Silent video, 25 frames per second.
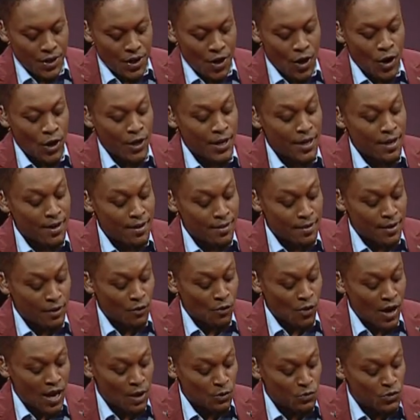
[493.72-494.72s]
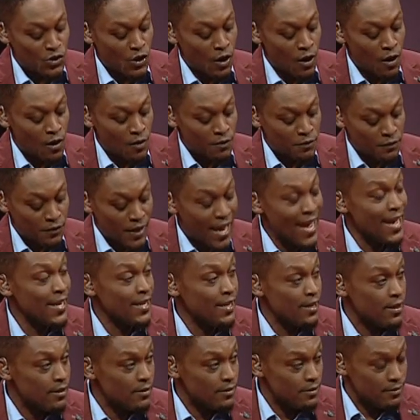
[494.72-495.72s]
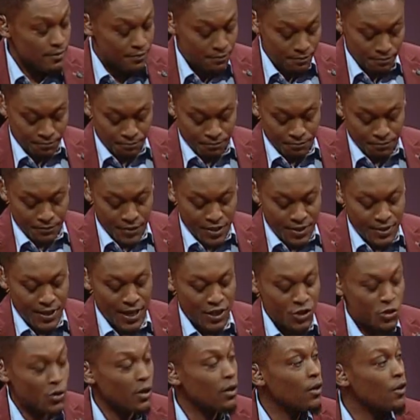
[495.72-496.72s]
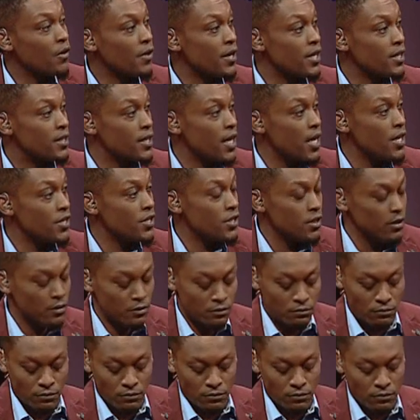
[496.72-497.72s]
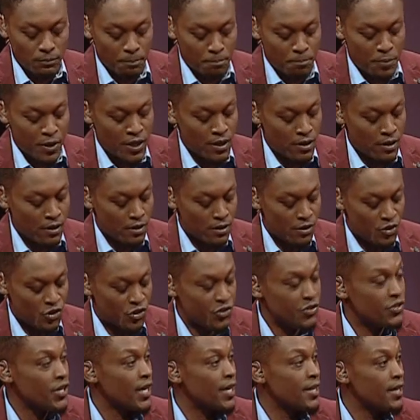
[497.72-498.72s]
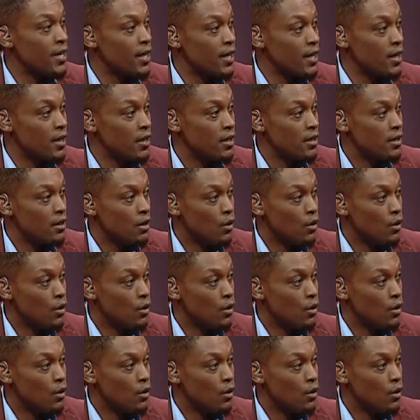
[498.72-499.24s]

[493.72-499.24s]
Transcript: on the grounds of A. Sexual orientation, B. Gender,